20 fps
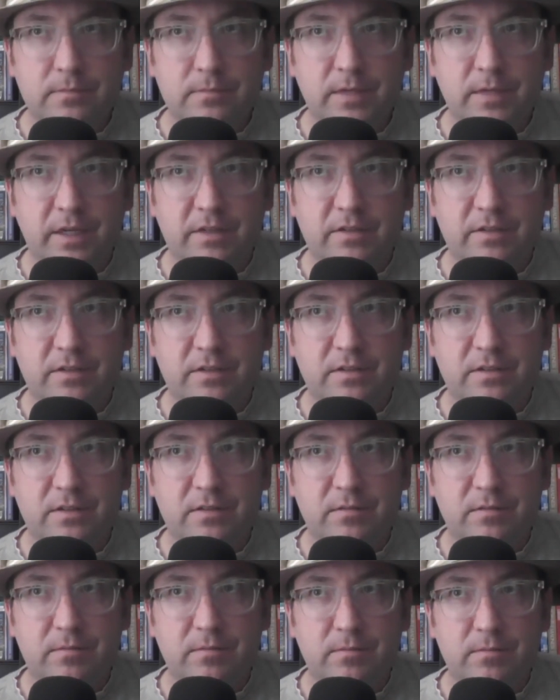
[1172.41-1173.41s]
it's
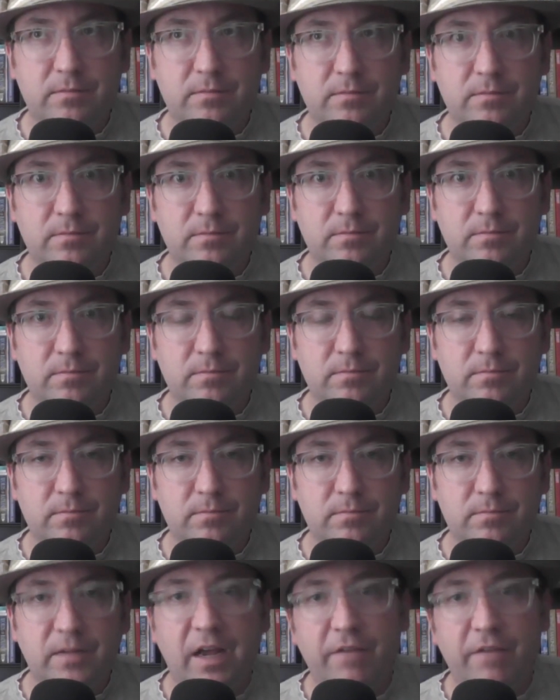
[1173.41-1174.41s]

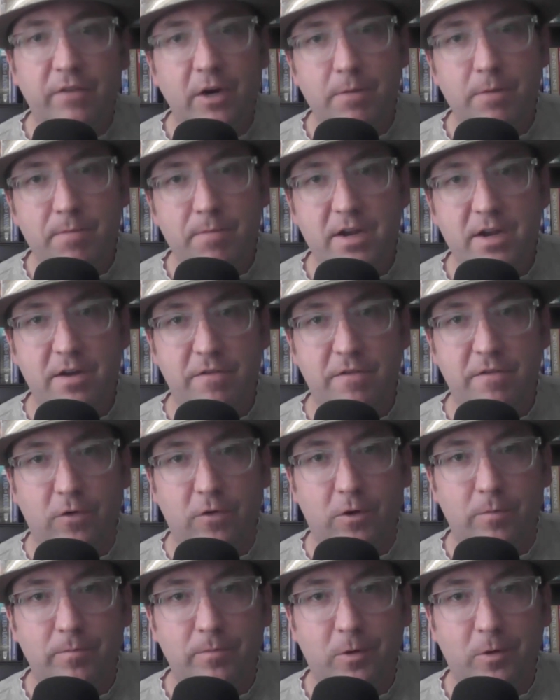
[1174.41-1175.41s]
not very meaningful,